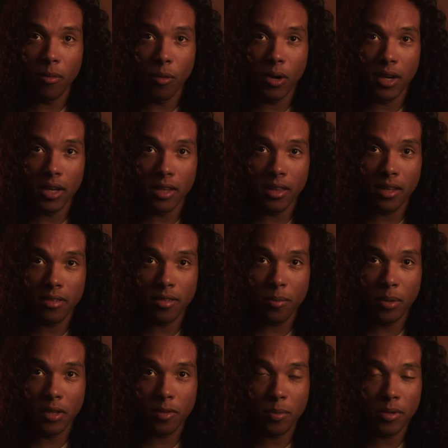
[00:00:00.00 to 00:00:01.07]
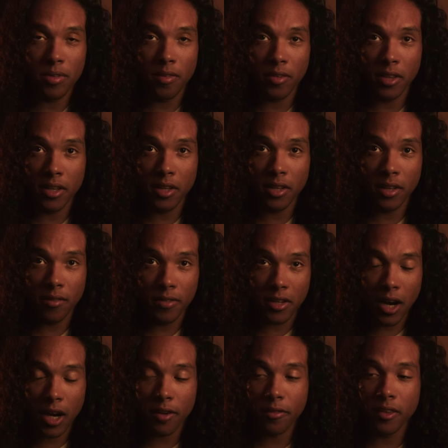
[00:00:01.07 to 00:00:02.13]
wanting this to be specifically a
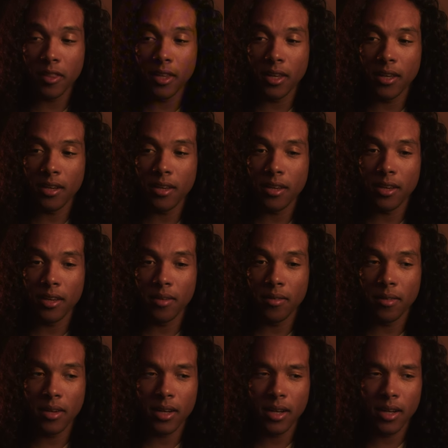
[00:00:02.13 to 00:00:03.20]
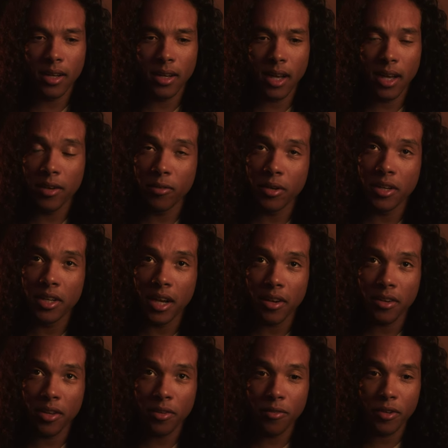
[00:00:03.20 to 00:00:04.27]
photography thing, and I reached
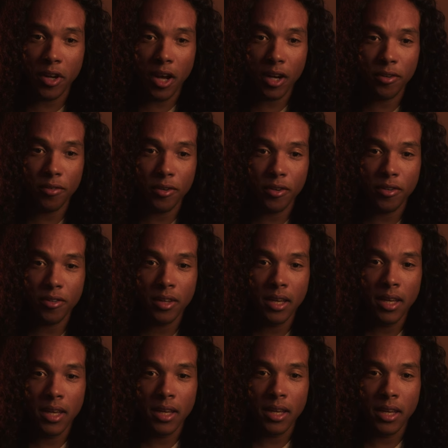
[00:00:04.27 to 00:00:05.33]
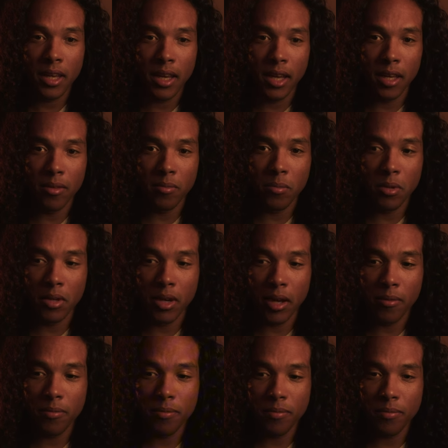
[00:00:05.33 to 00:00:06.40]
out to other photographers, and you
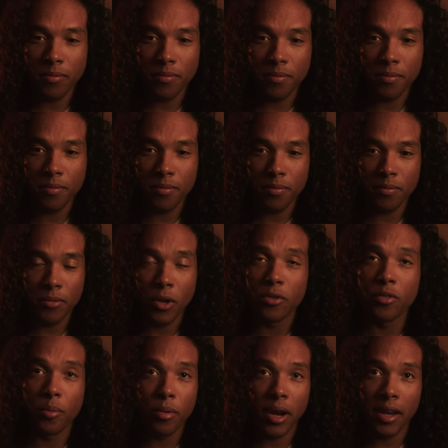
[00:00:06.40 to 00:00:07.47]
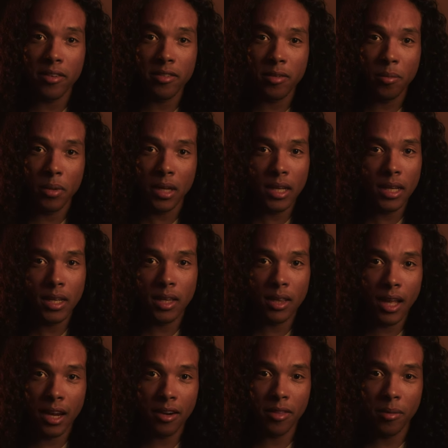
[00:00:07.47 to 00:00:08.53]
know, no surprise to me, a
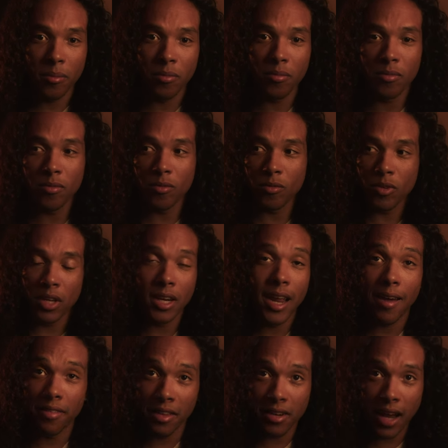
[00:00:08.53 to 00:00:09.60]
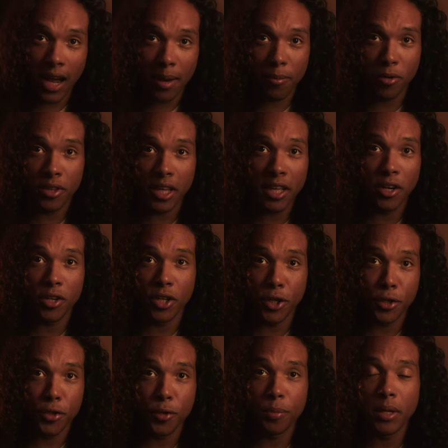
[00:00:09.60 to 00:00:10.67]
lot of them didn't have the time or the energy
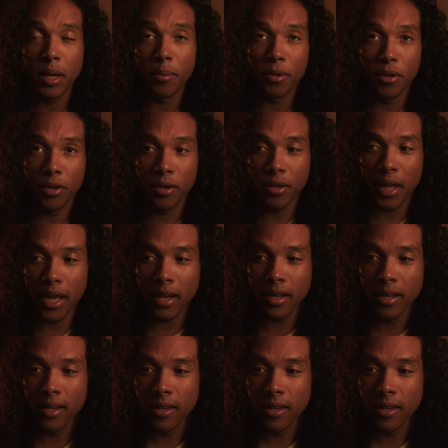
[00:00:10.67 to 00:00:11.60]
to be able to do that.